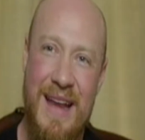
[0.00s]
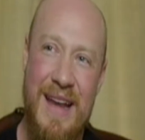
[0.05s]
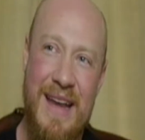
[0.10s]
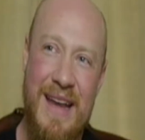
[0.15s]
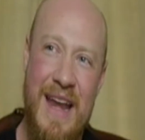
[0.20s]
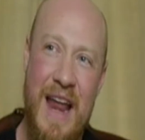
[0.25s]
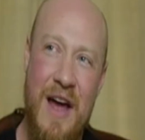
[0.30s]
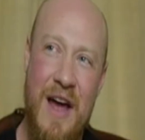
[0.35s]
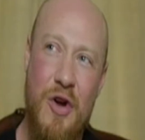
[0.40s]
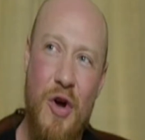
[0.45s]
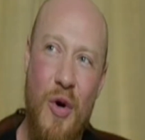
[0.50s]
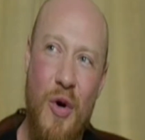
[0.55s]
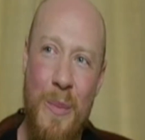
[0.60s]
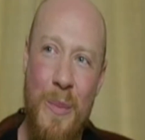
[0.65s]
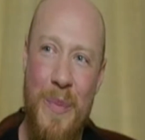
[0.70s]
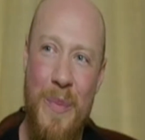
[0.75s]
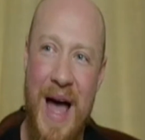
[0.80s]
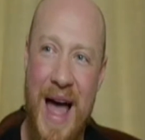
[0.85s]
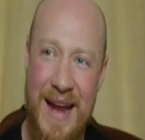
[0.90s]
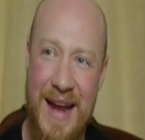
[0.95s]
Now,
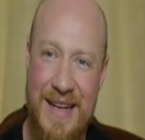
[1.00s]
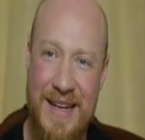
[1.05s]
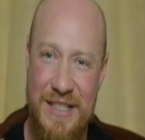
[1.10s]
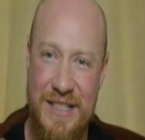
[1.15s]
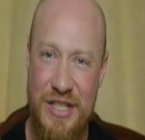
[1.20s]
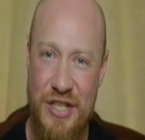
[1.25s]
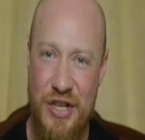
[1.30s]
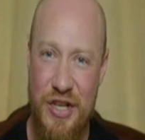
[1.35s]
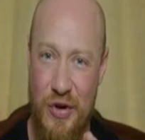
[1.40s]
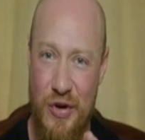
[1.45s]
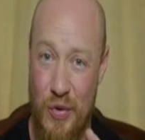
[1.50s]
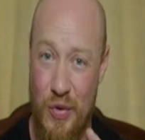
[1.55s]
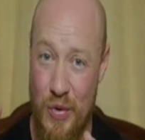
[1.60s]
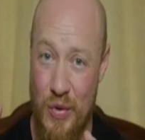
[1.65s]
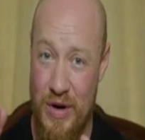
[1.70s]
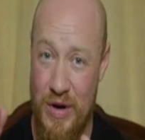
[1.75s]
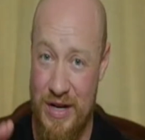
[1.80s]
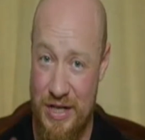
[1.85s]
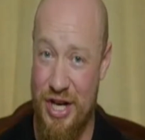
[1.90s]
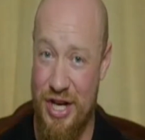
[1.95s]
going back
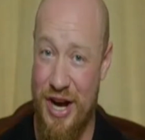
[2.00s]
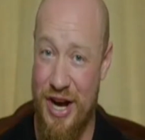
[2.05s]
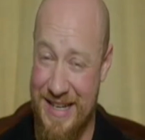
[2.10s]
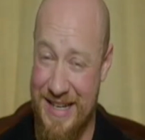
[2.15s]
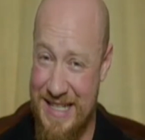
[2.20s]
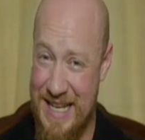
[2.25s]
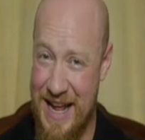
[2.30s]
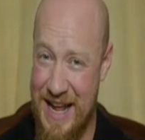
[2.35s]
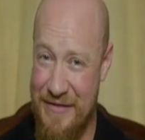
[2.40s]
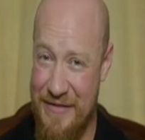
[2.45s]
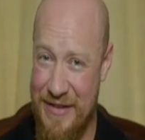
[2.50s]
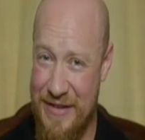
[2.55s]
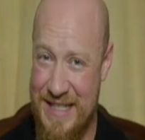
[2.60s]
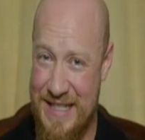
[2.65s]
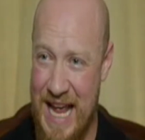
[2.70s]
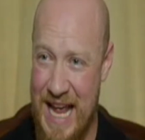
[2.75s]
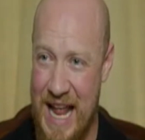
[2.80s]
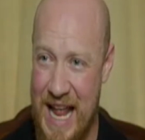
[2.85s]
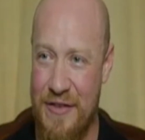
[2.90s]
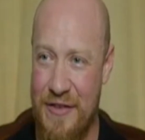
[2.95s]
to Giants Live
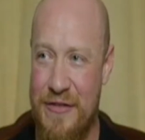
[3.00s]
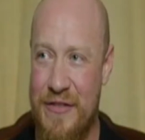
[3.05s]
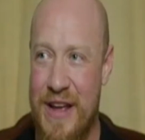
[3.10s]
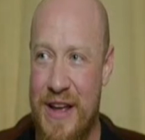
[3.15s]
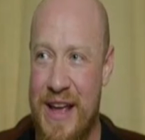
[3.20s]
itself,